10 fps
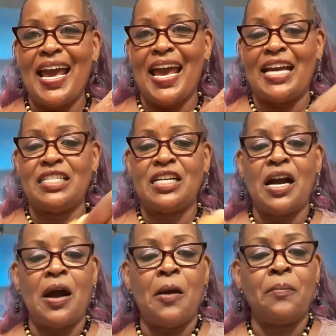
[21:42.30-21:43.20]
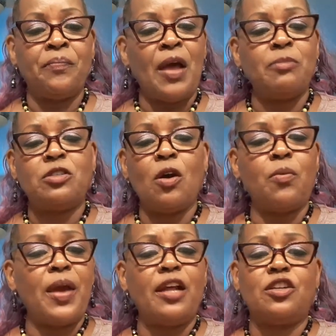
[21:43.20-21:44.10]
And I'm so
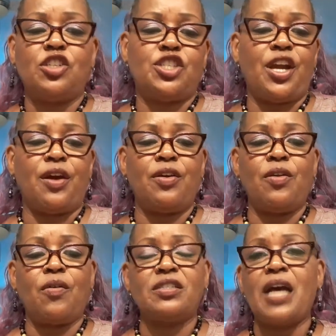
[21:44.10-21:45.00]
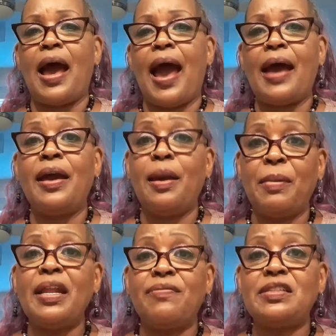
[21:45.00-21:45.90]
ready to share, you know, because I am
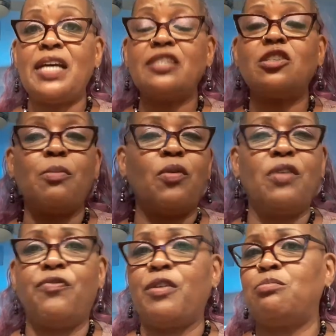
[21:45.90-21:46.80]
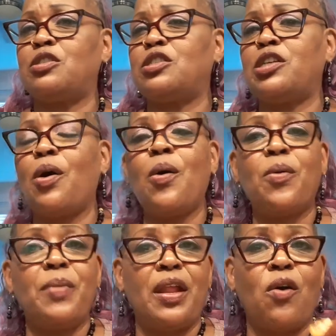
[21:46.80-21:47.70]
a living testimony from
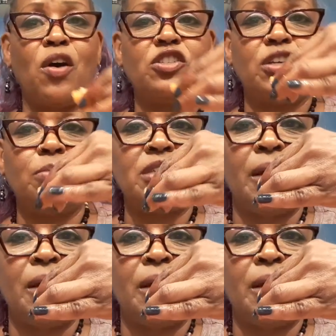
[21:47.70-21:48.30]
so many hardships.